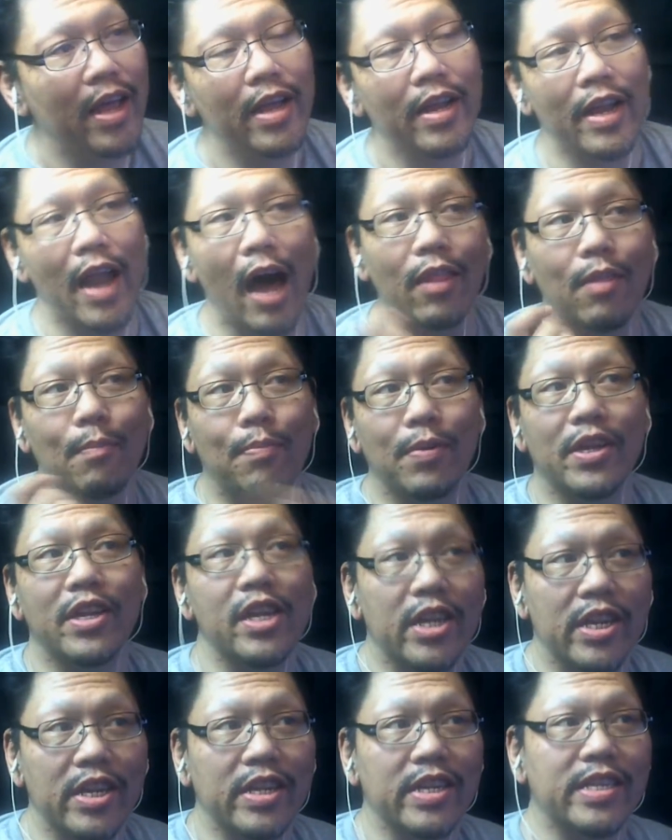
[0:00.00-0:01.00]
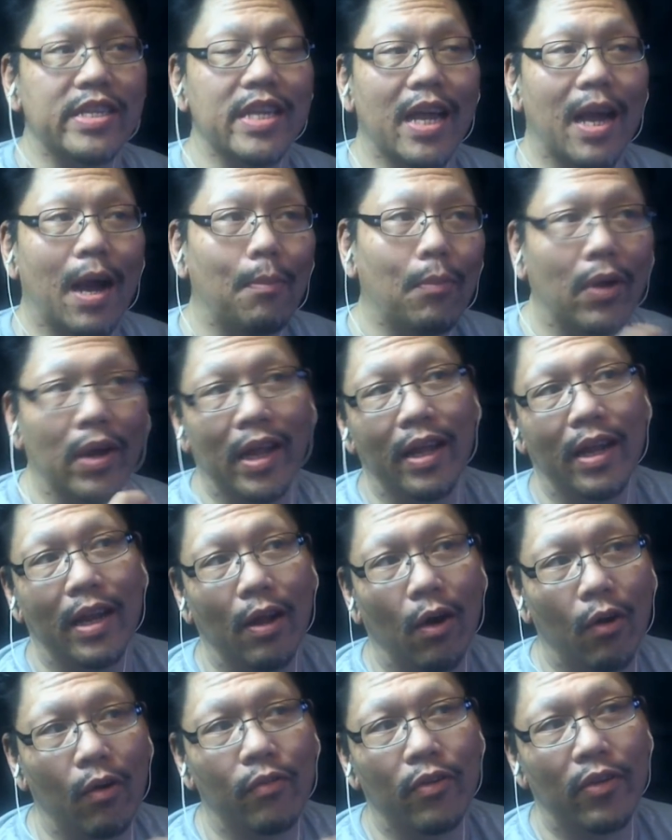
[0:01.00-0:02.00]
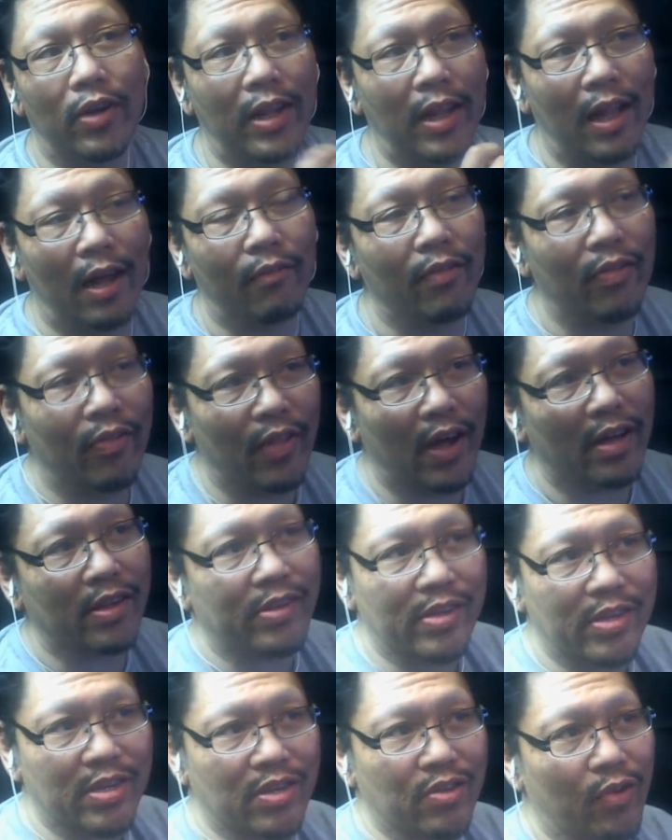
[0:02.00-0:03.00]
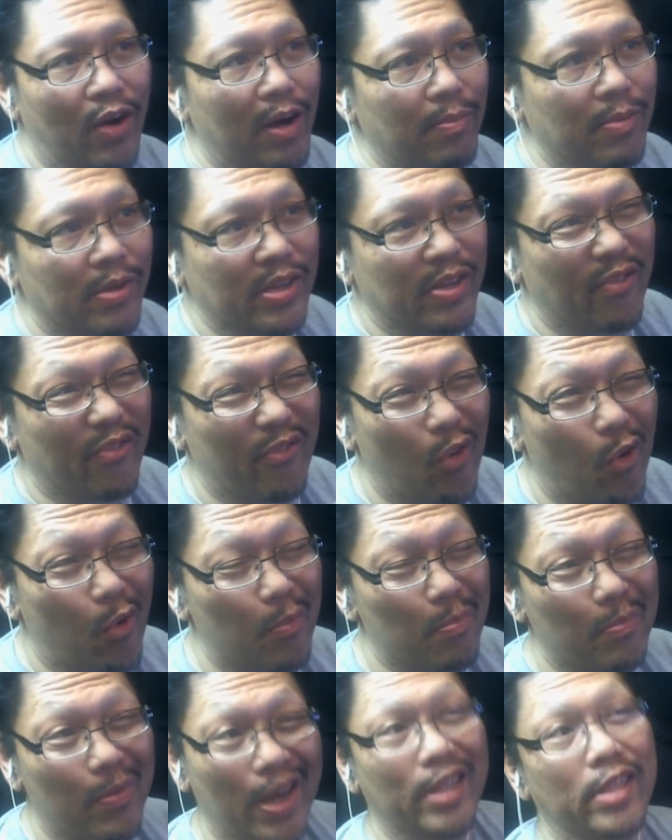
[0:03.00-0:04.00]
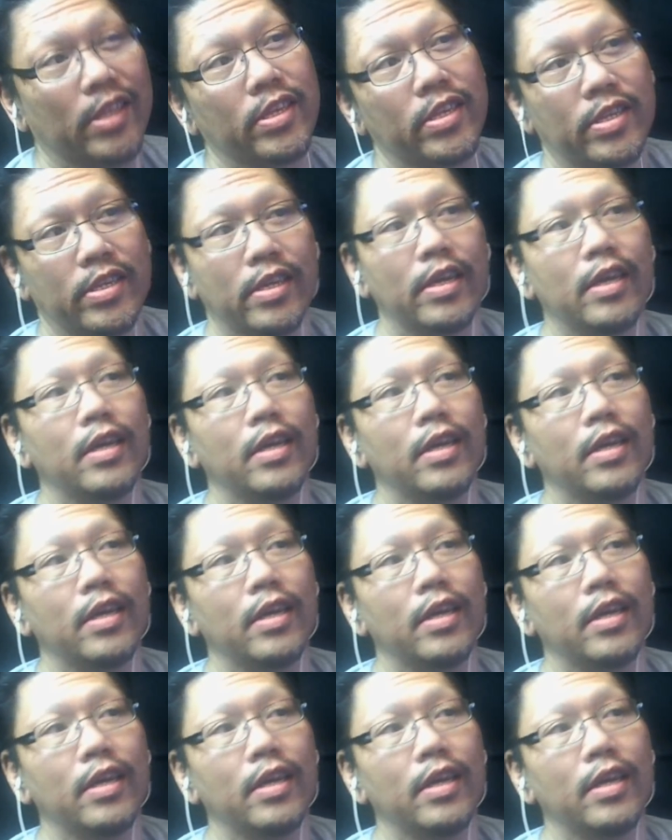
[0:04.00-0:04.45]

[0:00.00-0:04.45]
Now the prediction is saying I'm going to hit over 11,000 subscribers in 4 months.